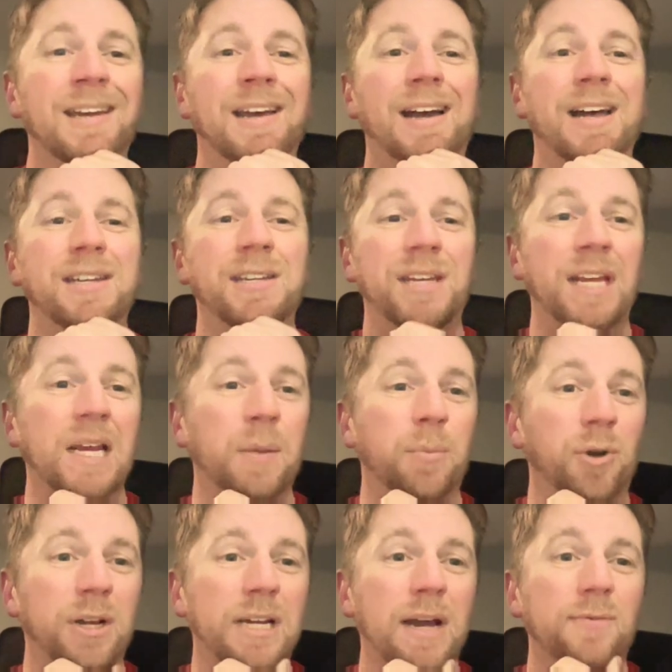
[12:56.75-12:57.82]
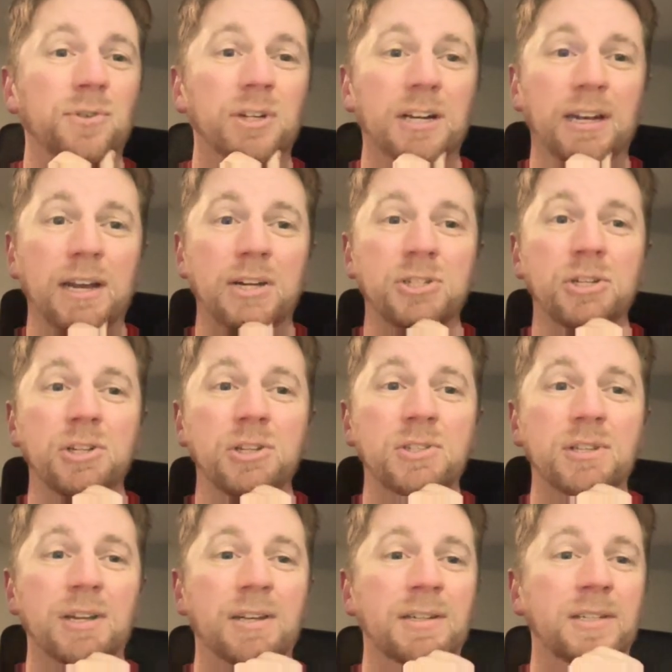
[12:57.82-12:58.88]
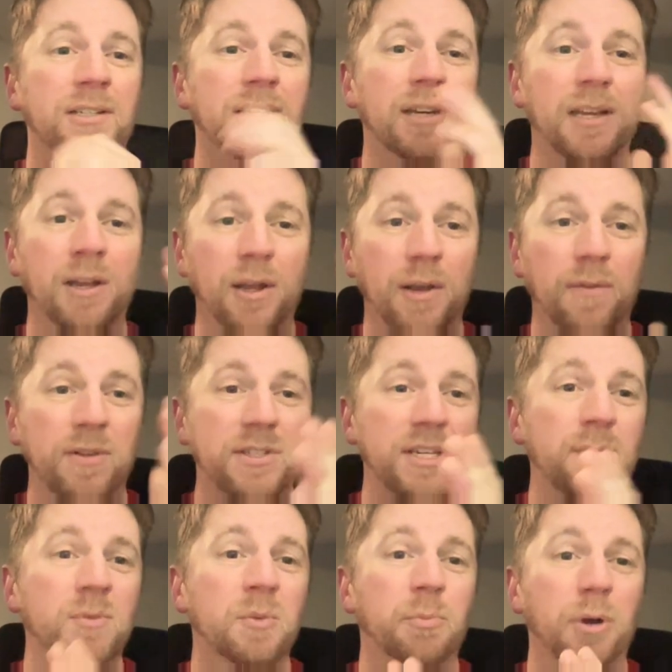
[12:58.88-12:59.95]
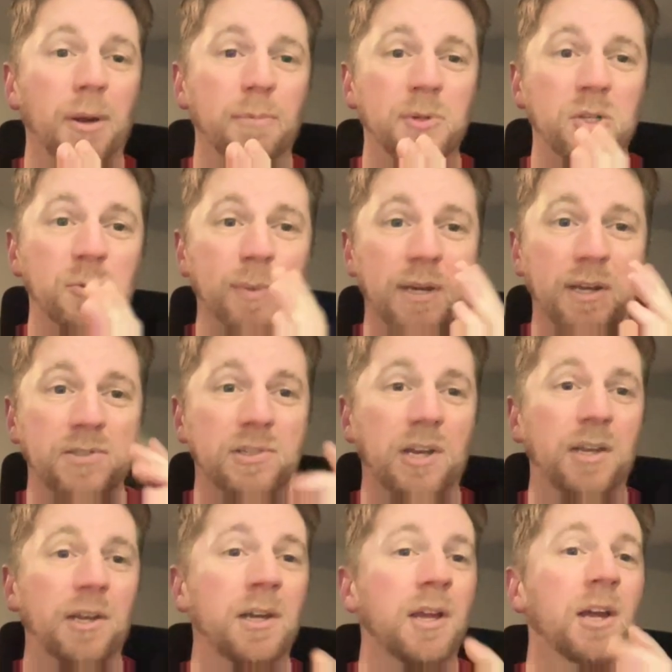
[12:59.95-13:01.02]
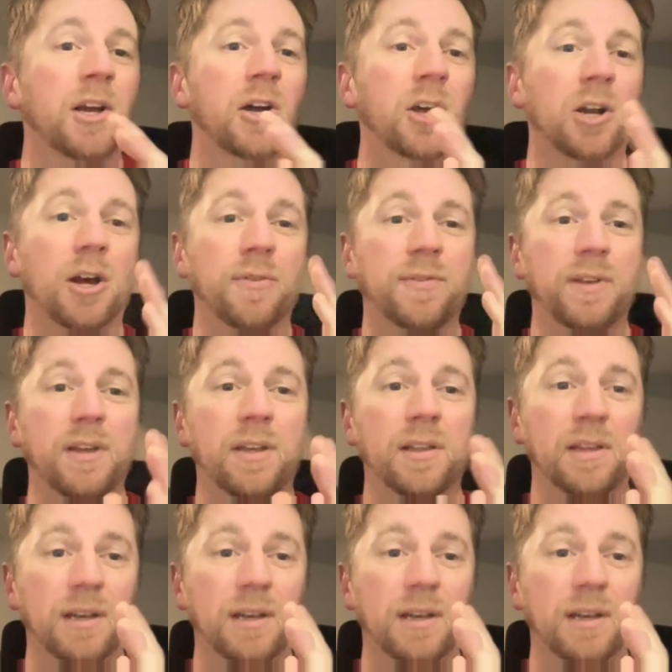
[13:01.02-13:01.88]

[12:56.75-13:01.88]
I had to take a break after Connections, and if it seems abrupt, it's because I cut off the